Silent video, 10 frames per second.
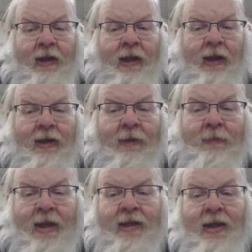And it
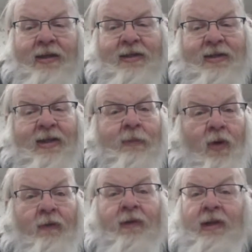may not seem
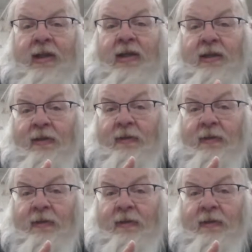overly